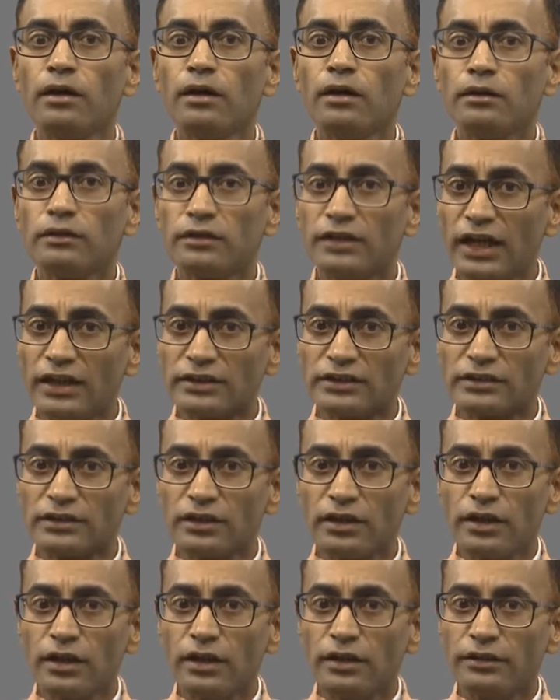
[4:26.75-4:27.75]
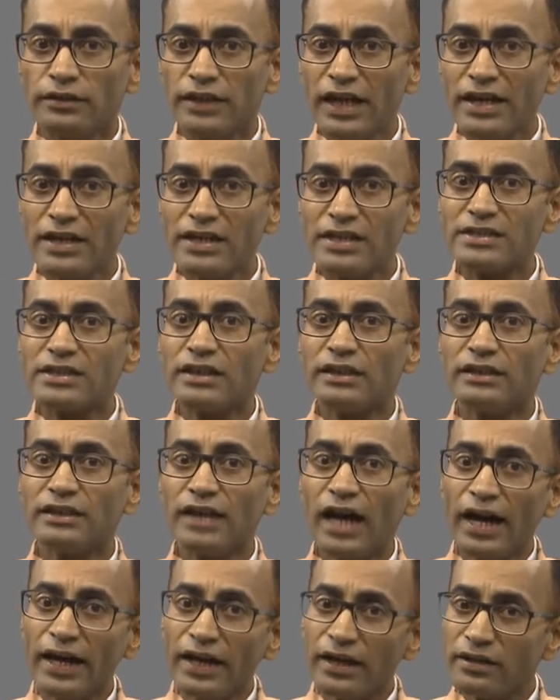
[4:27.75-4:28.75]
Thus, there is a
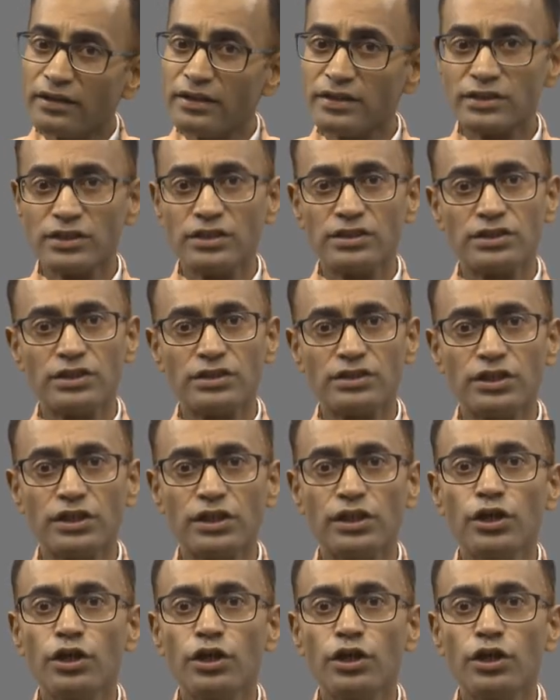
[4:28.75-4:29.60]
dire necessity